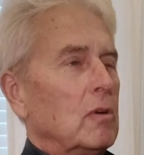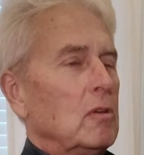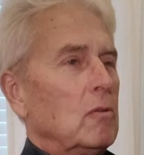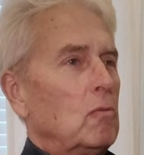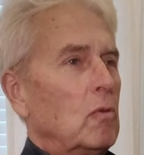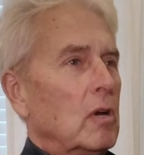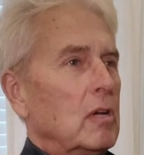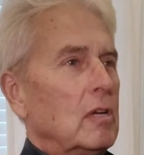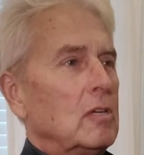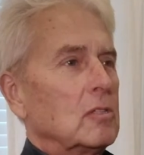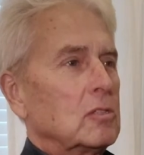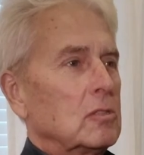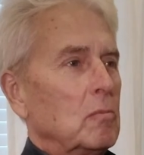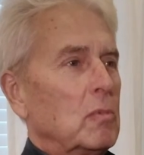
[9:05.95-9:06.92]
When you run
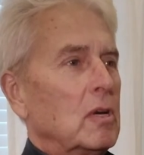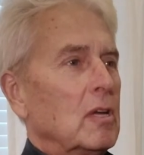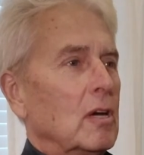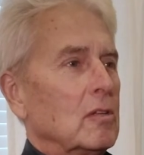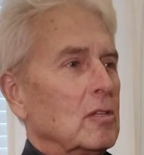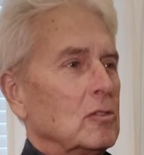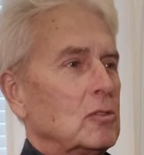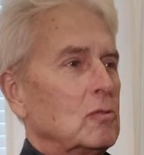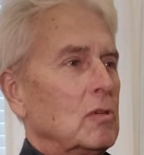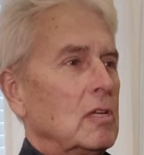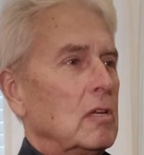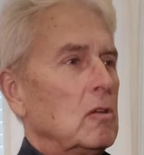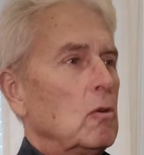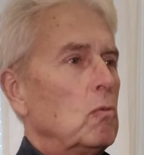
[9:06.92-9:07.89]
into somebody on the
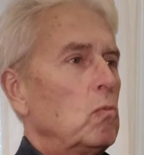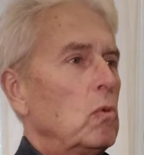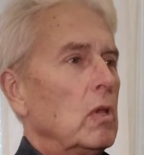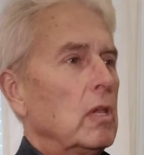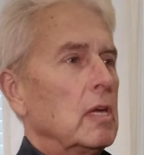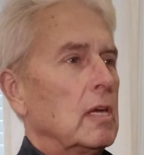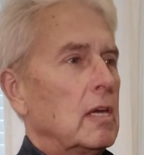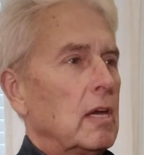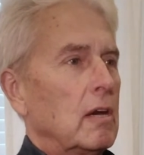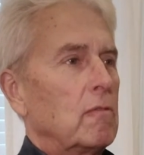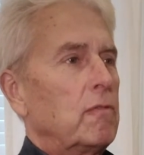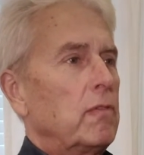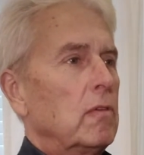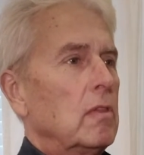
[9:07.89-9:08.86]
street and you really
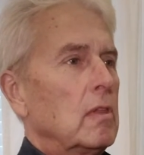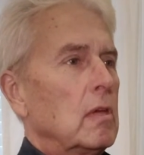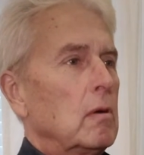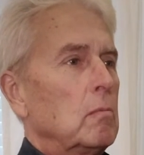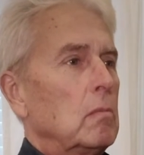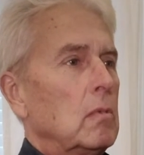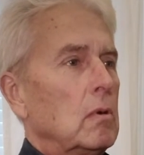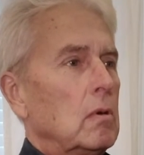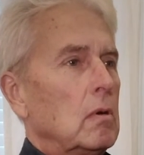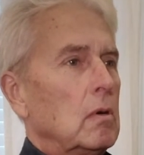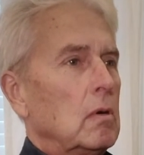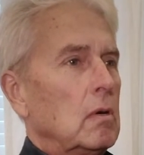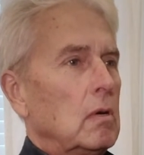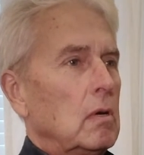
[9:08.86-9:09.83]
care for them,
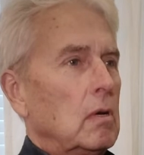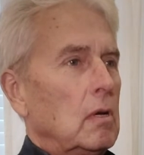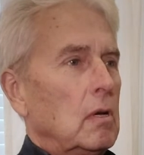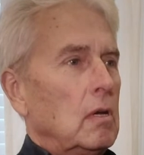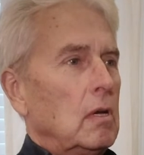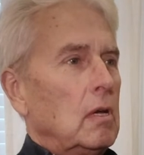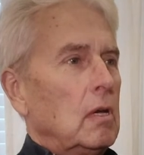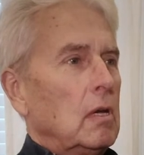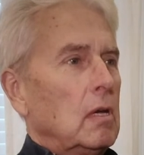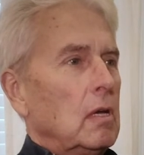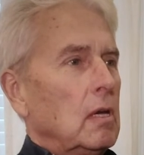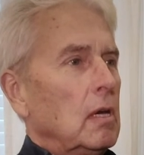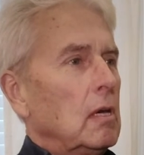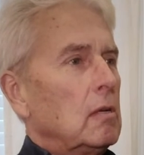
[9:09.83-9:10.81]

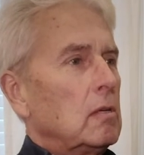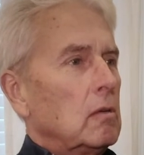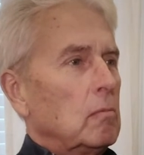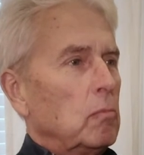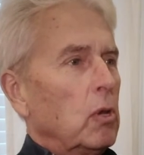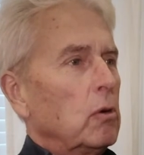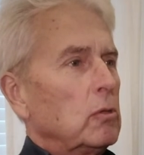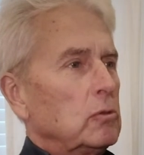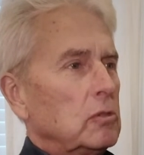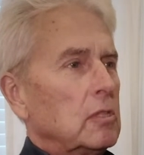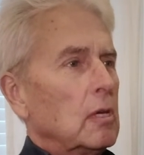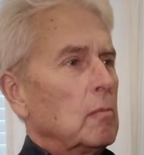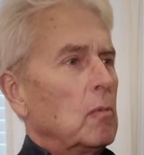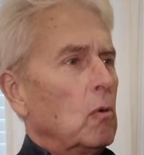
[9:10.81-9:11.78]
it
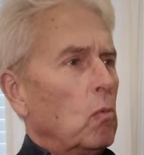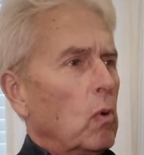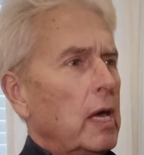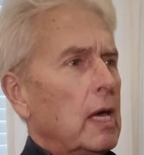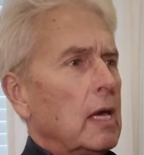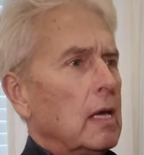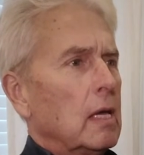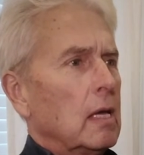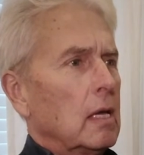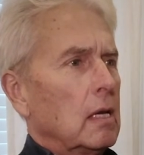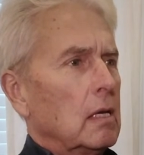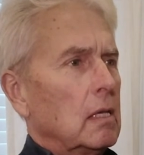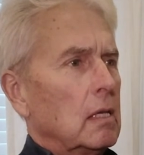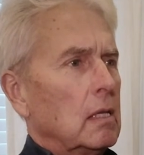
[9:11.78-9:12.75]
blows them away.
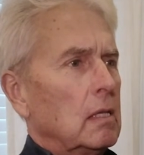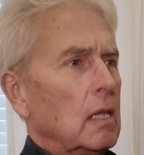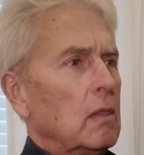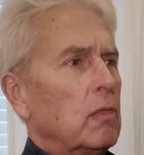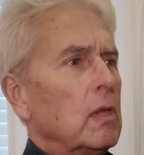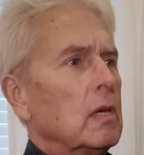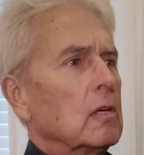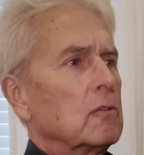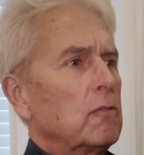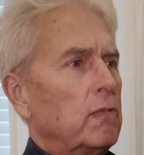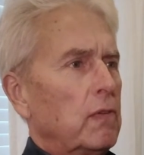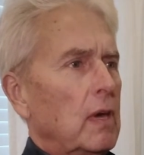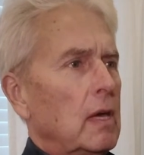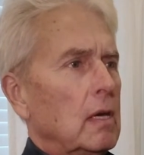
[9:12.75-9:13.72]
They think it's
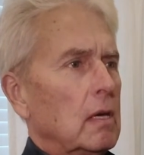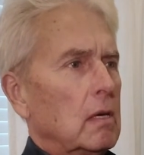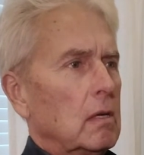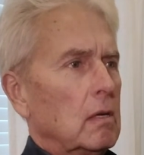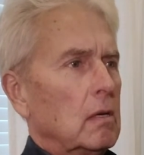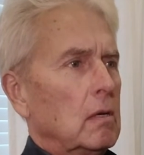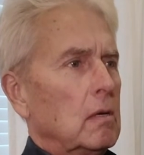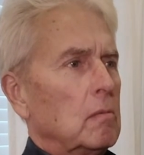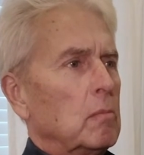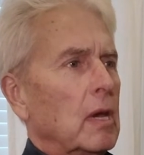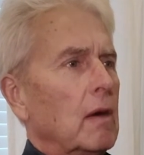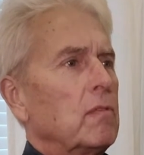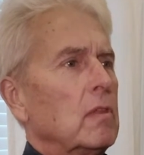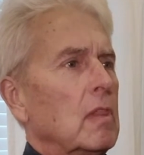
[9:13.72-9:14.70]
fake,
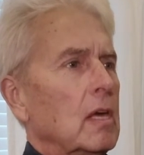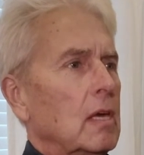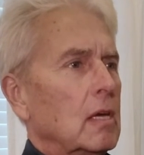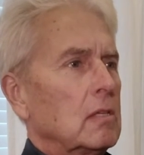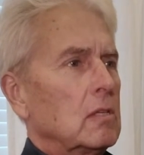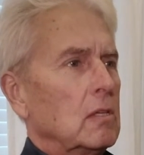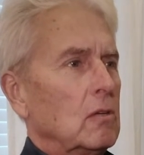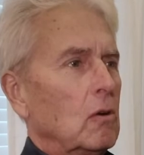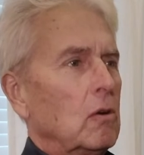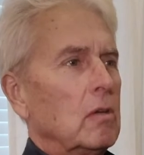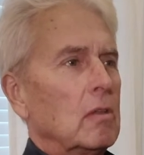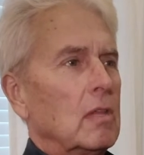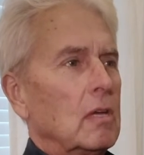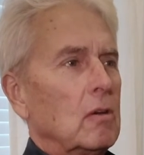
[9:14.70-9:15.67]
but after they get to know
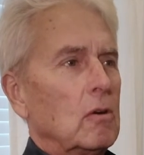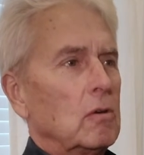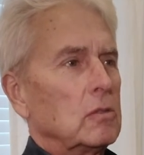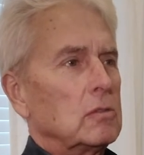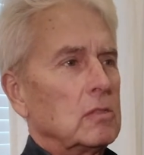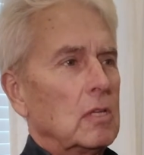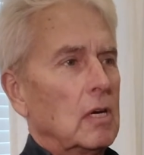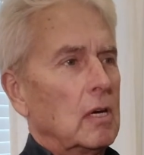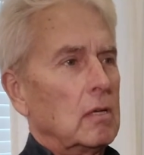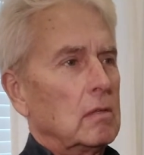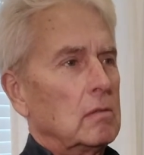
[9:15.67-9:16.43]
you, they know it's not.